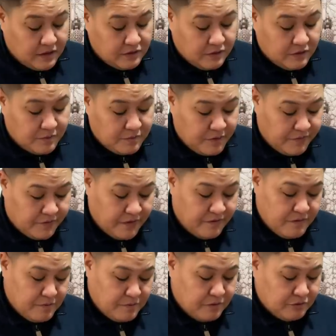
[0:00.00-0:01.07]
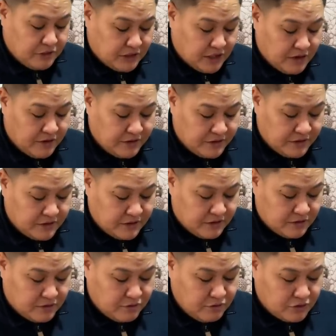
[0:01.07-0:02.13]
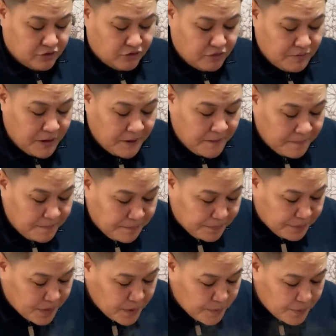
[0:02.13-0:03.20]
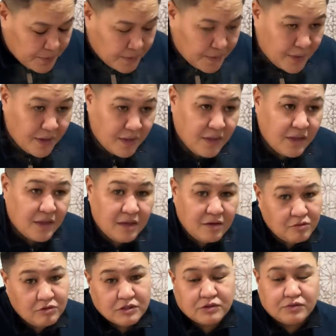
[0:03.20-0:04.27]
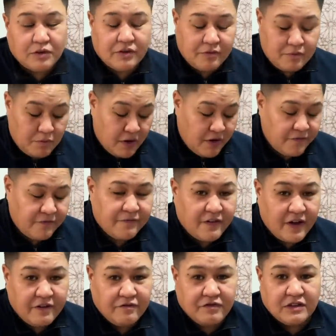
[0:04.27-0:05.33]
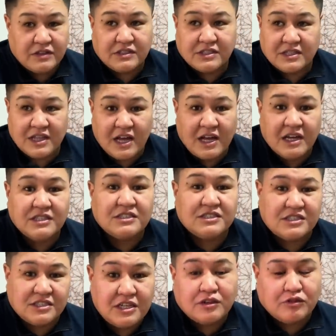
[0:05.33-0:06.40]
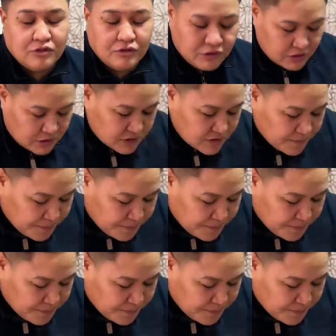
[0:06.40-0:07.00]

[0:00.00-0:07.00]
is one of my favorite meals Sharon cooks for me. Well, it's one of my favorites that she cooks.